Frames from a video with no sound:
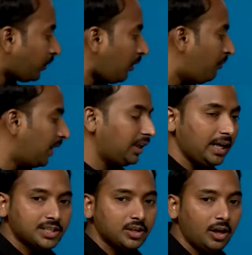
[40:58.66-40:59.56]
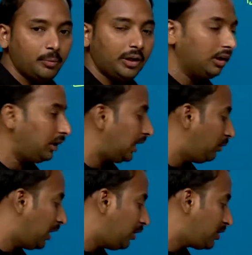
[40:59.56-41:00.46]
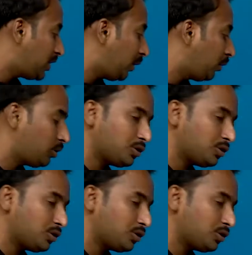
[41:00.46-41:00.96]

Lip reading: for the s orbital, L value is equal to